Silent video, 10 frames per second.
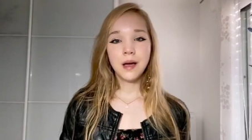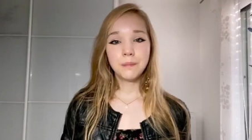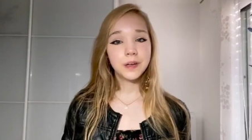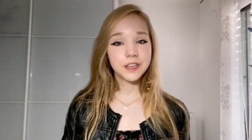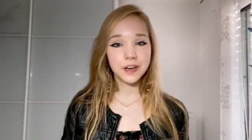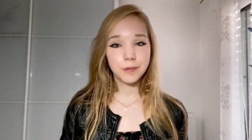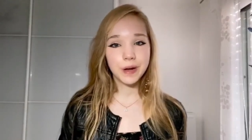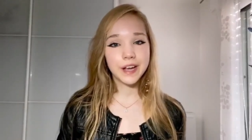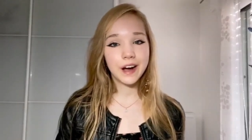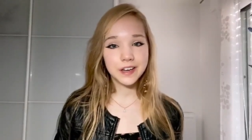But
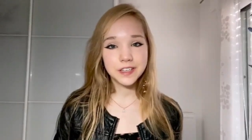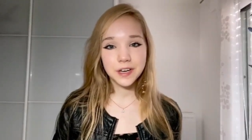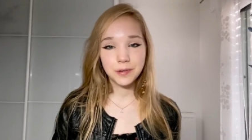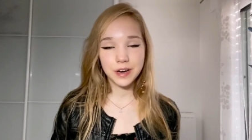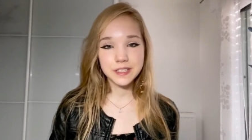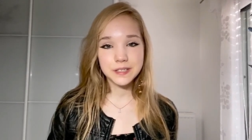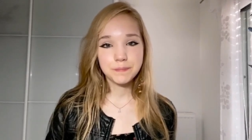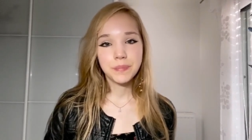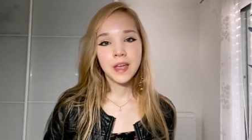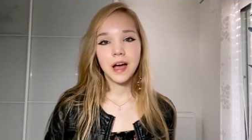anyway, I digress.
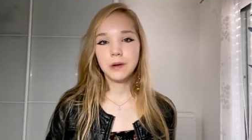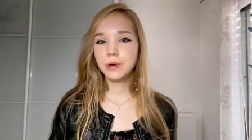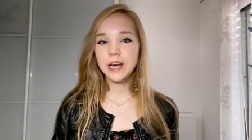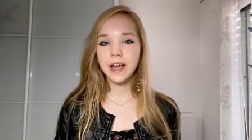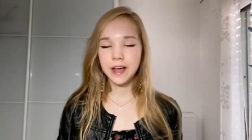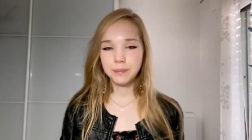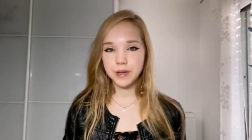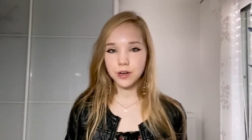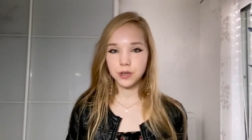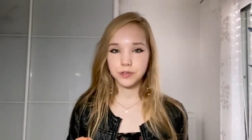I really hate
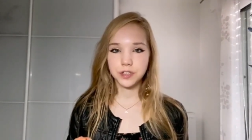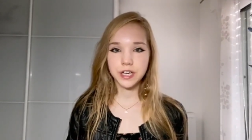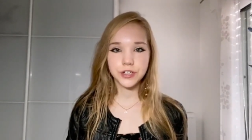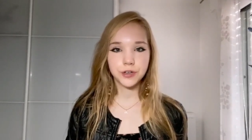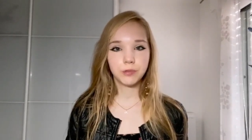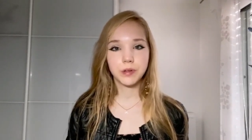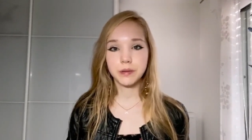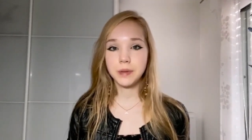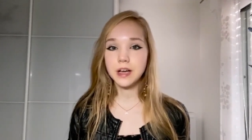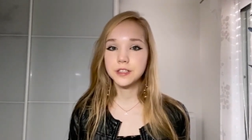being confrontational with a
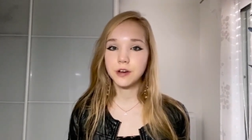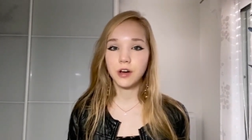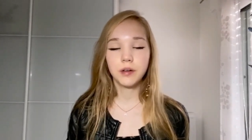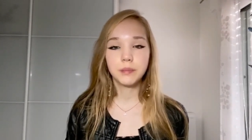mask on,